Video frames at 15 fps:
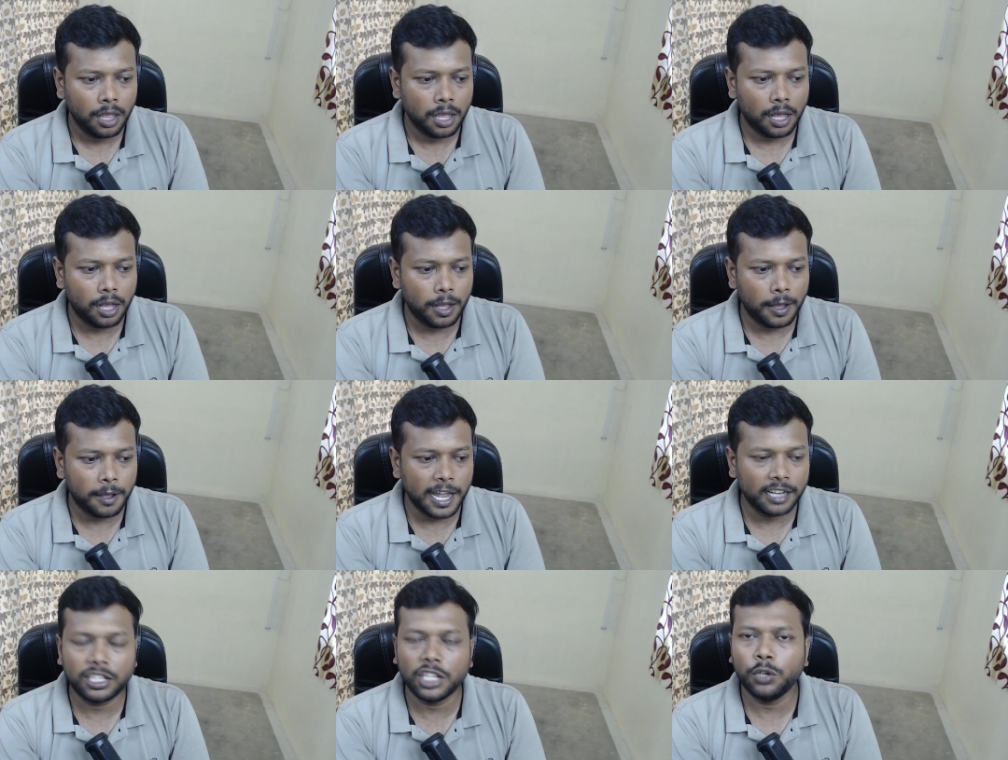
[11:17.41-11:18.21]
Uh,
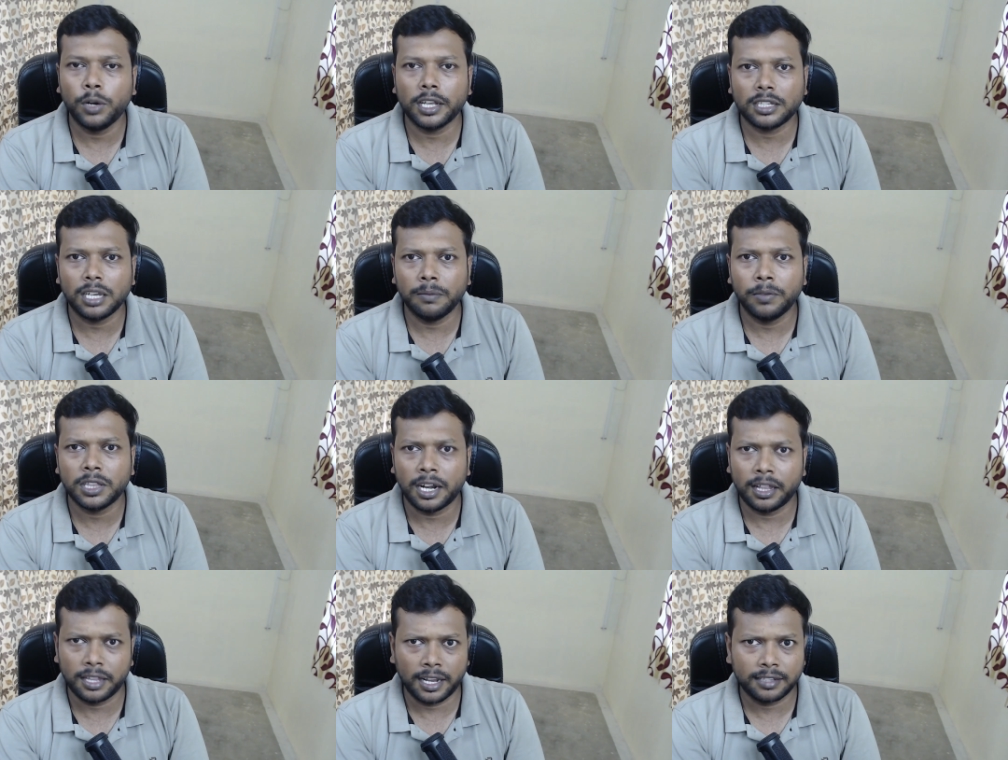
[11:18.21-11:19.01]
I'll see you next time with
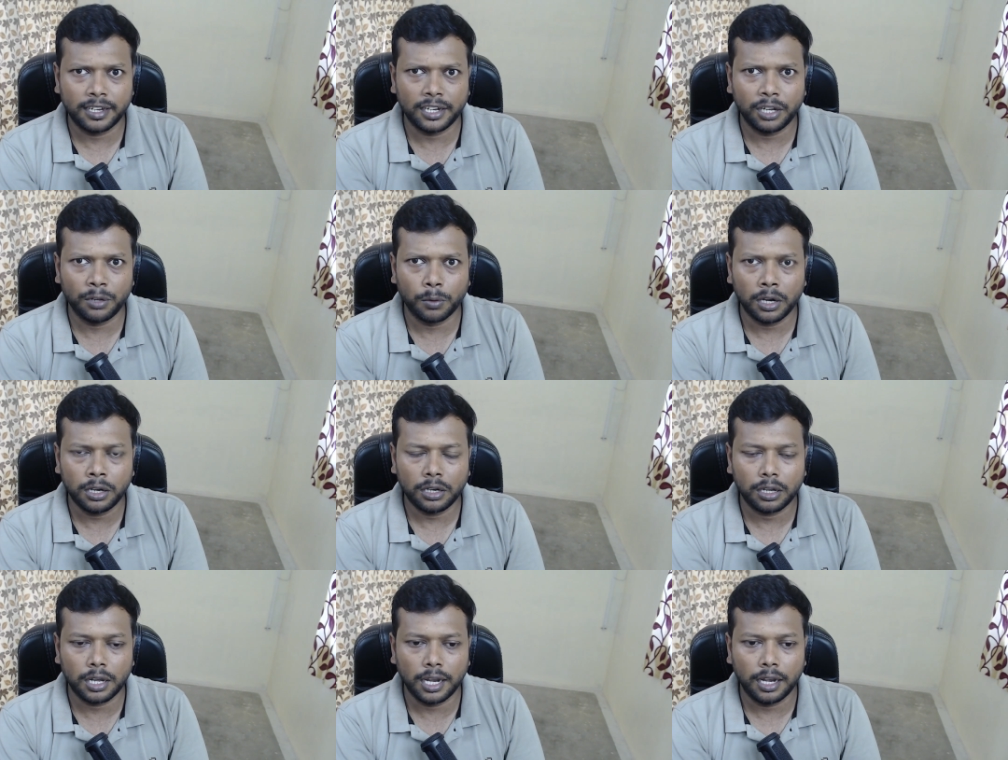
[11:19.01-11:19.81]
another exciting one.
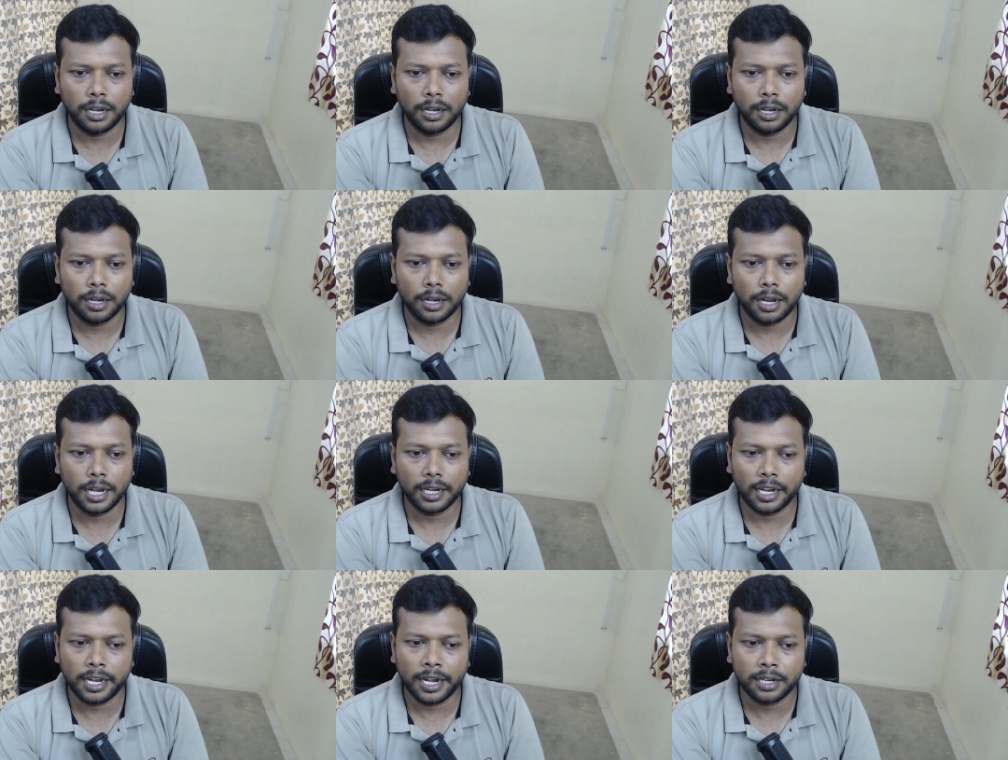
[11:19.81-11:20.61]
I'll I'll
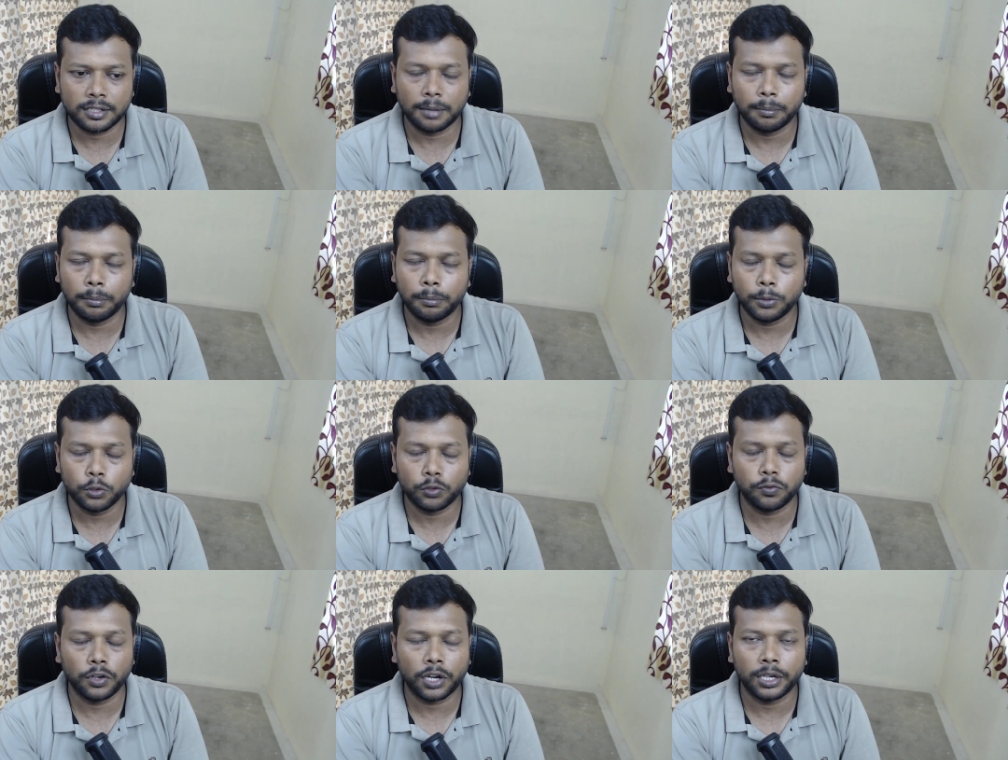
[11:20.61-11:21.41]
create some
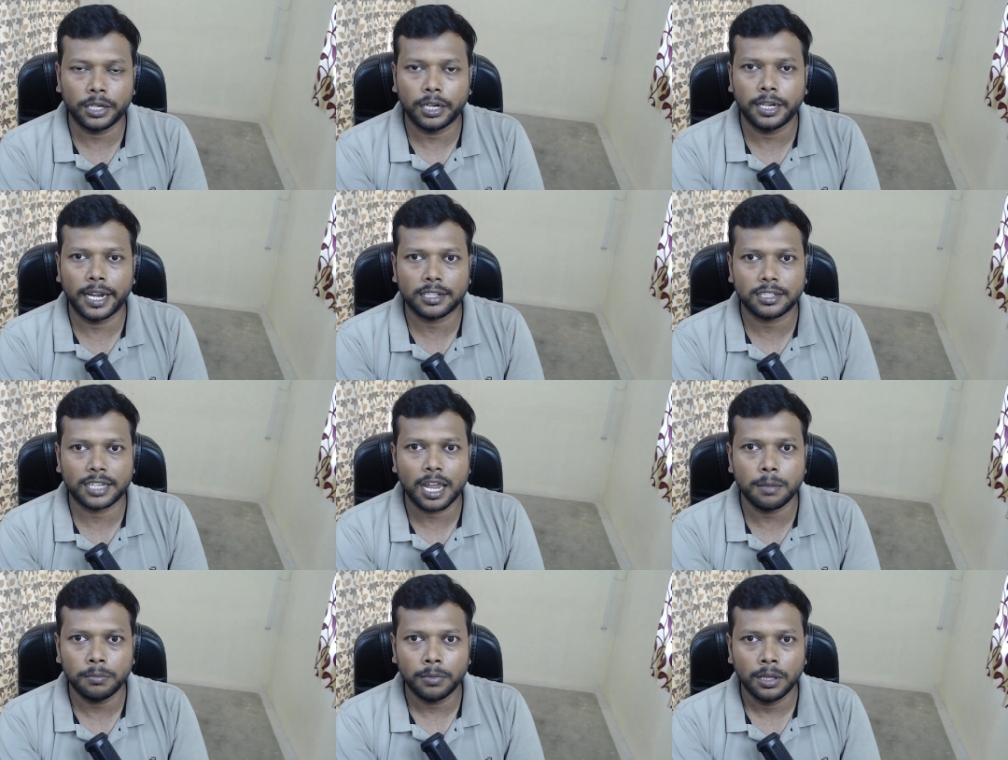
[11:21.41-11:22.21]
useful content next
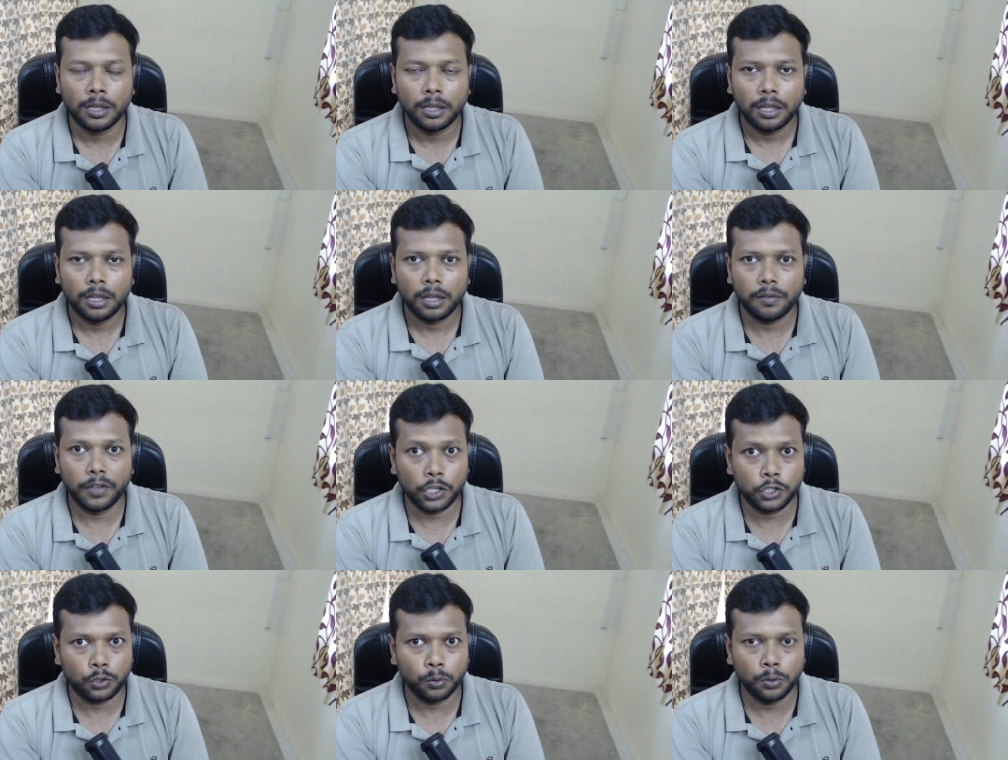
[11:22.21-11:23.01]
time, very
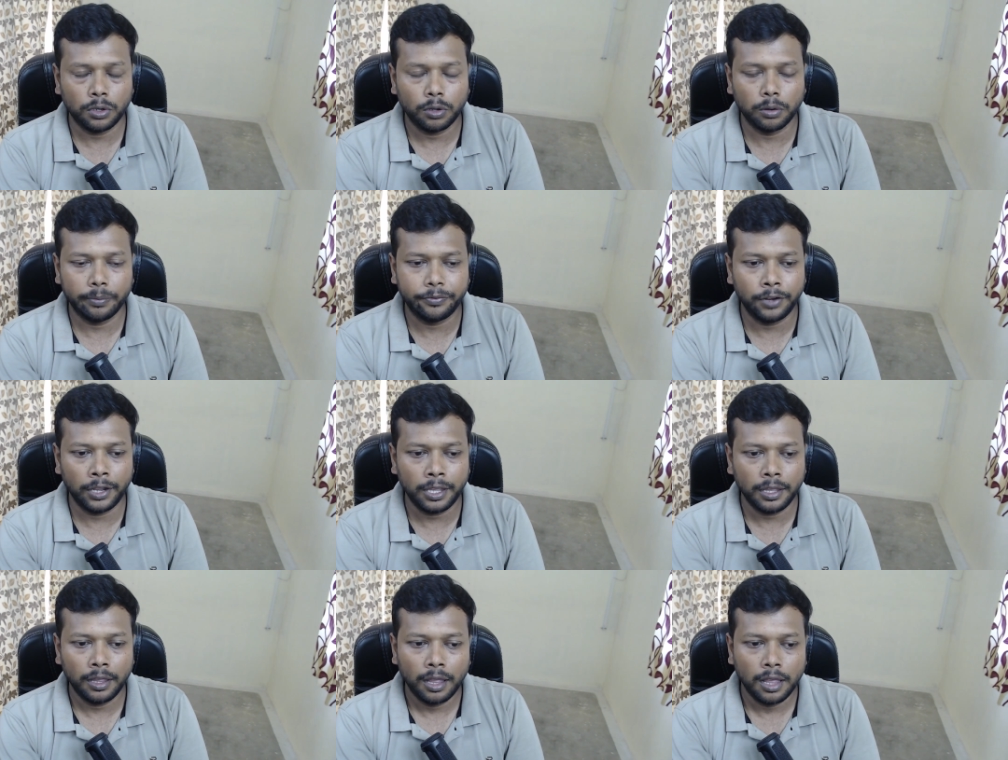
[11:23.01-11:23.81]
soon,
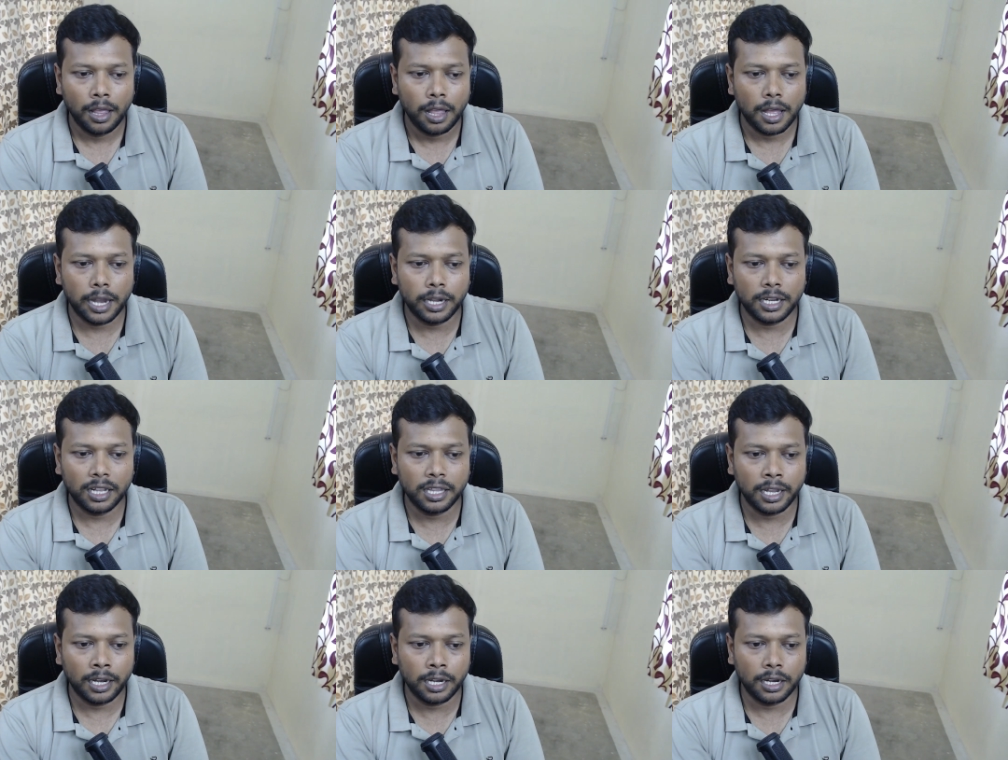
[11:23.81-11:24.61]
hopefully. Until
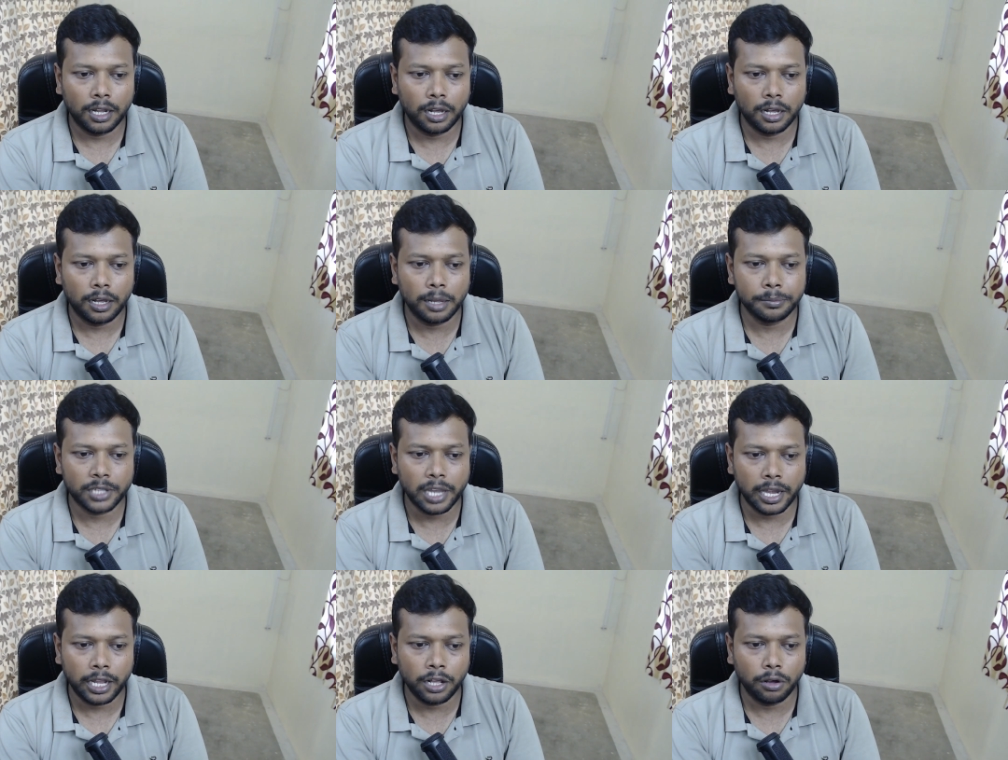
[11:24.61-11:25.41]
then, uh, I'm
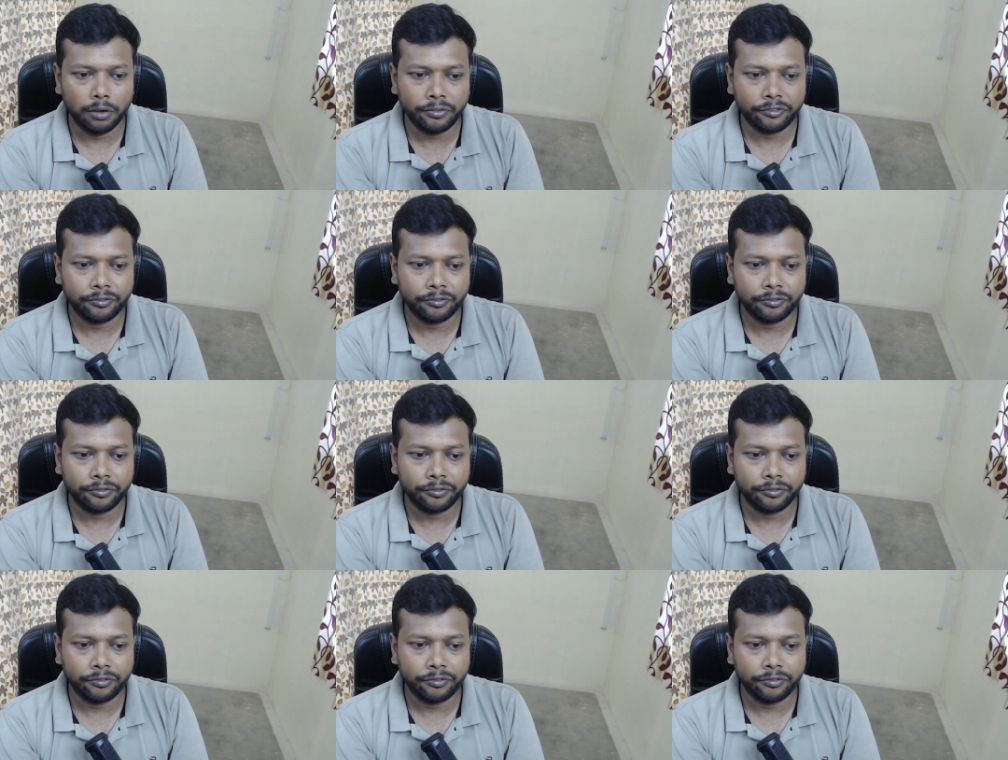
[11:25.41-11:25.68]
signing off.